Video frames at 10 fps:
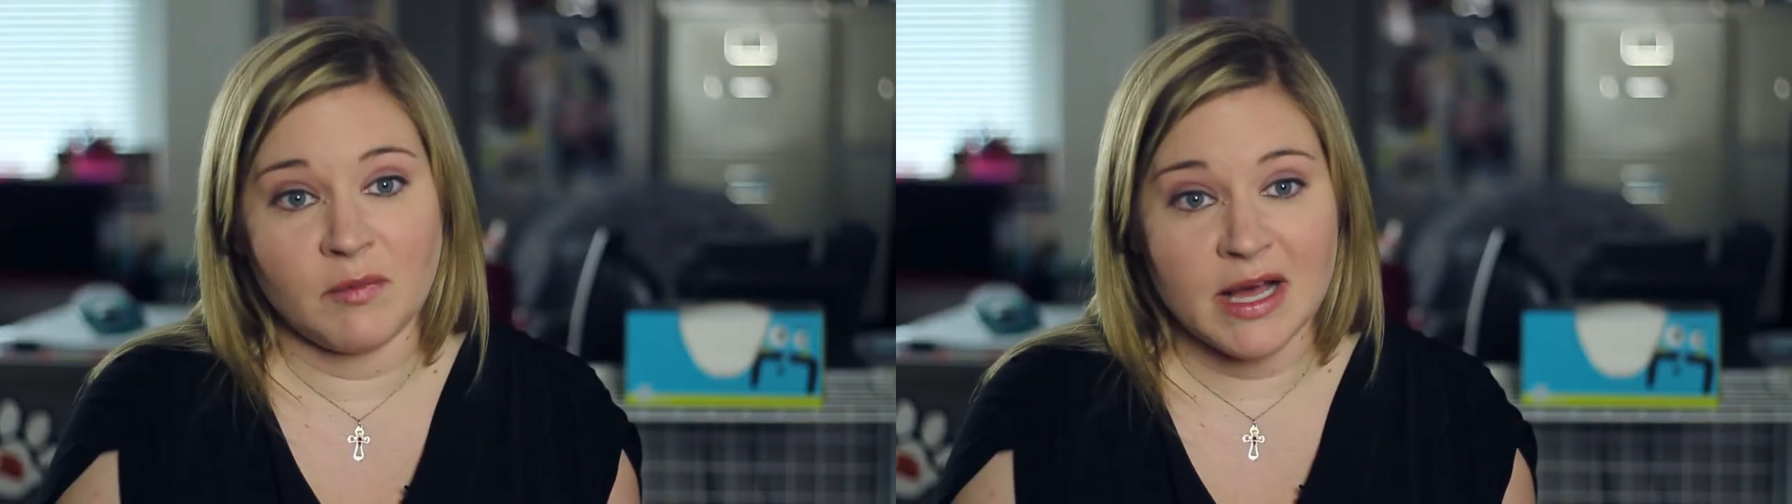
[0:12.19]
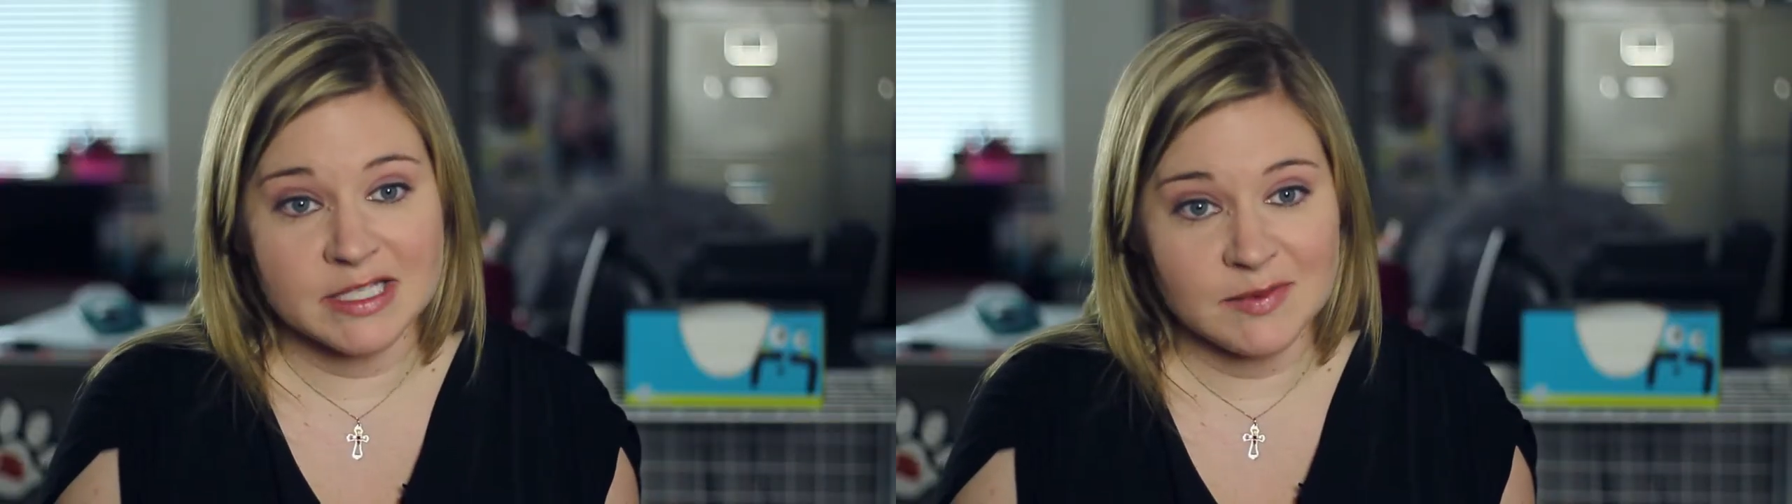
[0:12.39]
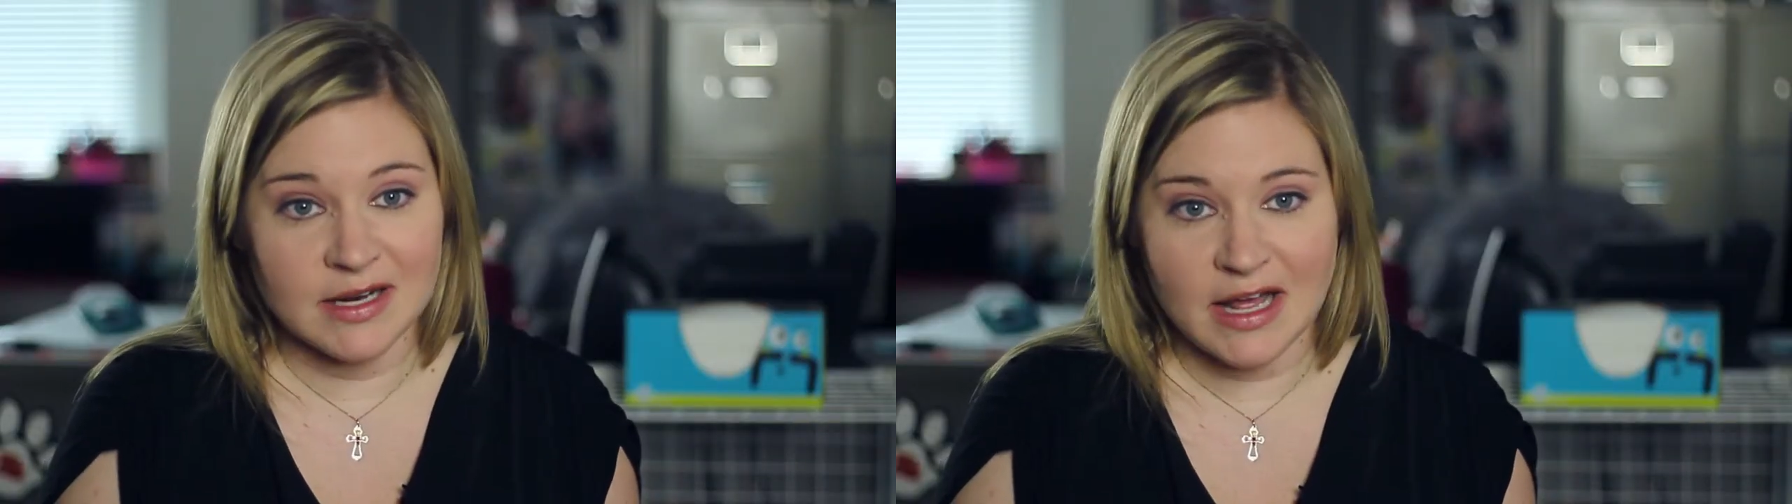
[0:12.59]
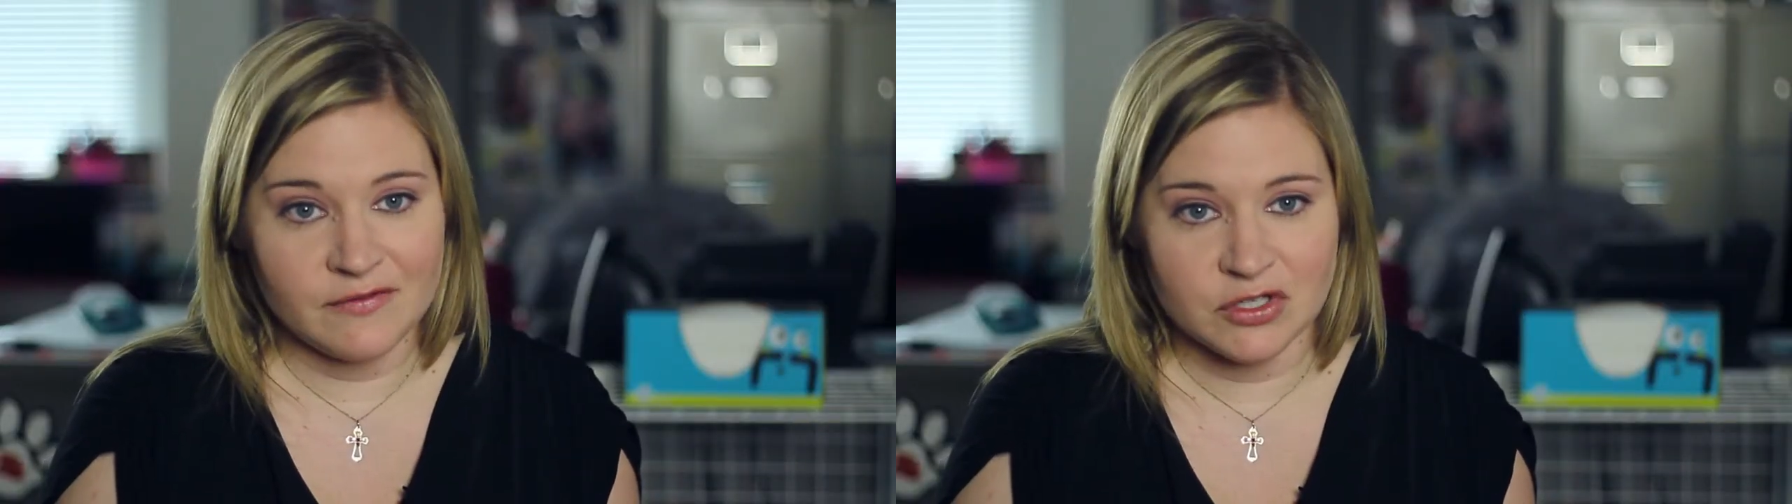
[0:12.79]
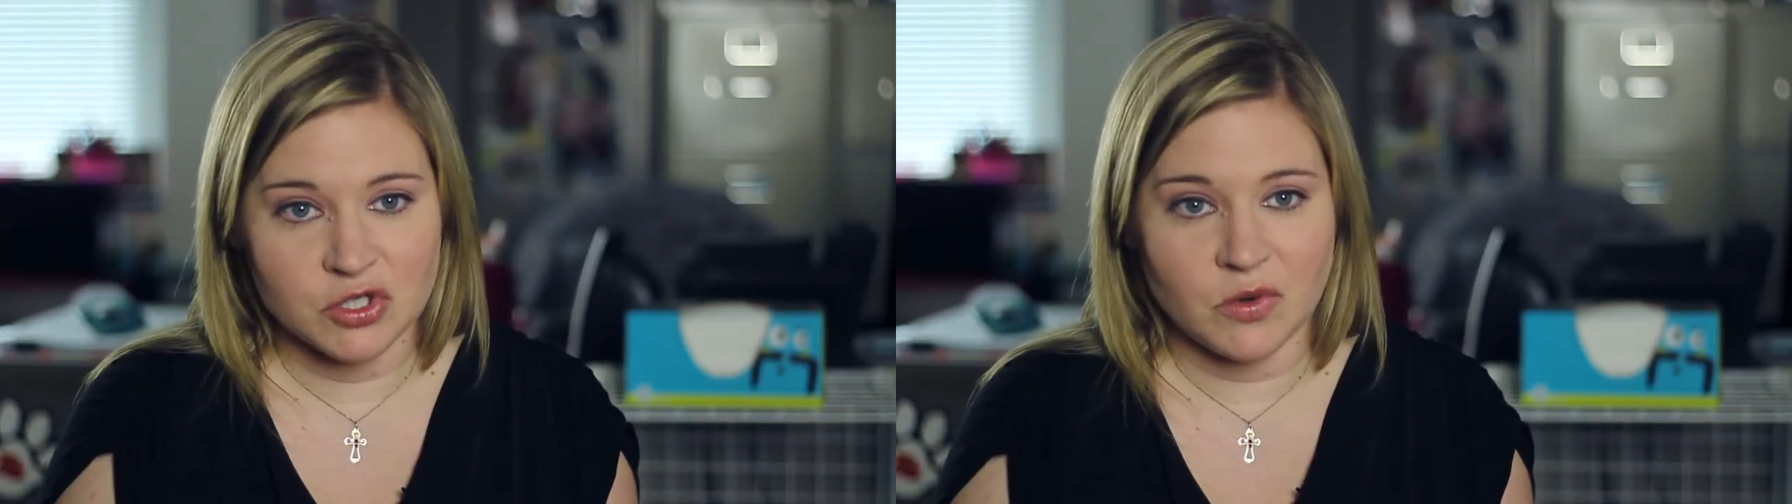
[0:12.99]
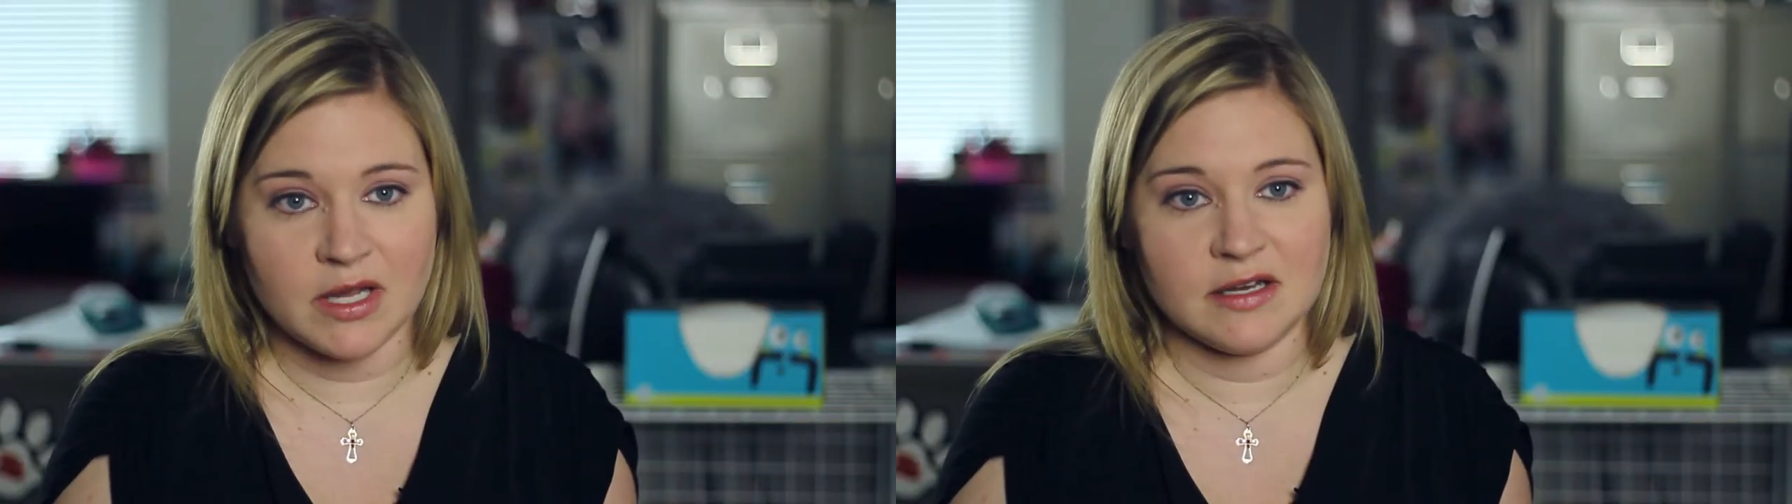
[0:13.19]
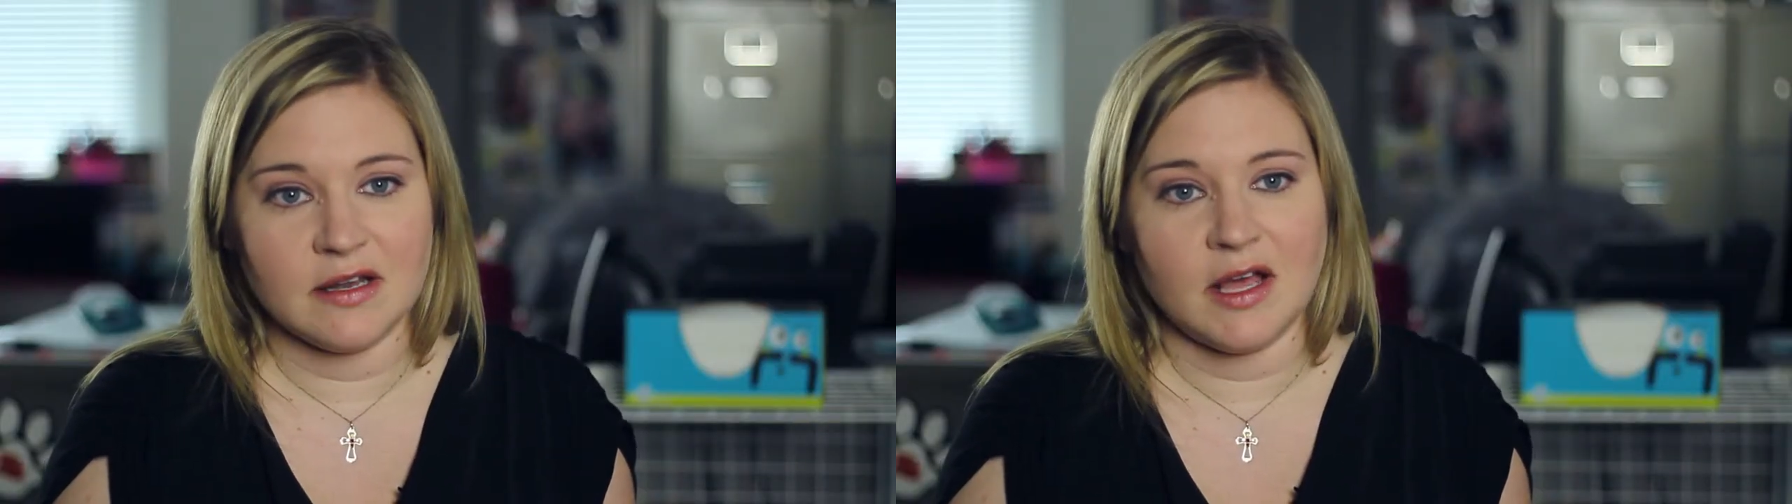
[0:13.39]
my husband and I have enjoyed